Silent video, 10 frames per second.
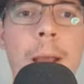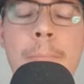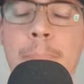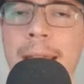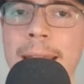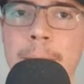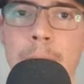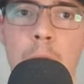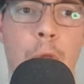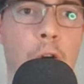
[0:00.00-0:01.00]
Brett Baty,
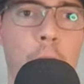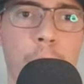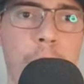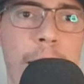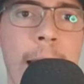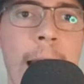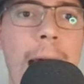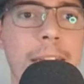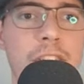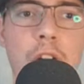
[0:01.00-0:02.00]
both homering.
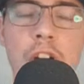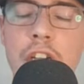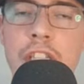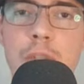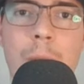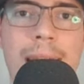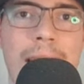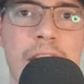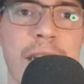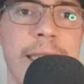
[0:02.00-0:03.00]
I saw a good swing
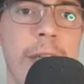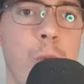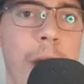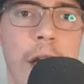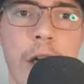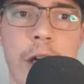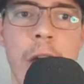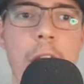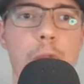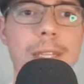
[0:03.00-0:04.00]
out of Jesse
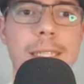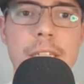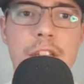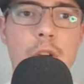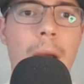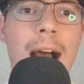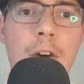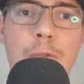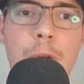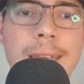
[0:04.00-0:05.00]
Winker. Francisco
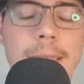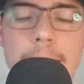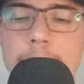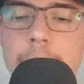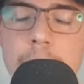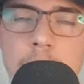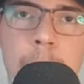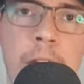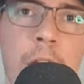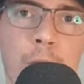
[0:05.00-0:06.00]
Alvarez needs a
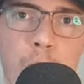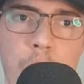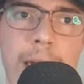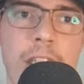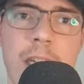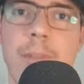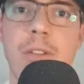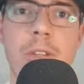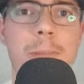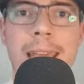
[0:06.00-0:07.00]
little bit of work in
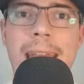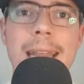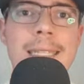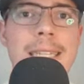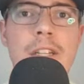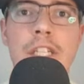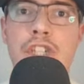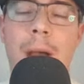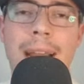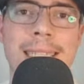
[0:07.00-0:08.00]
terms of those mechanics still
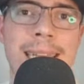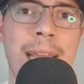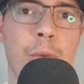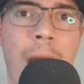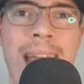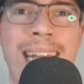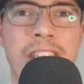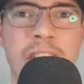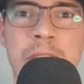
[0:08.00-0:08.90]
and trying to get right in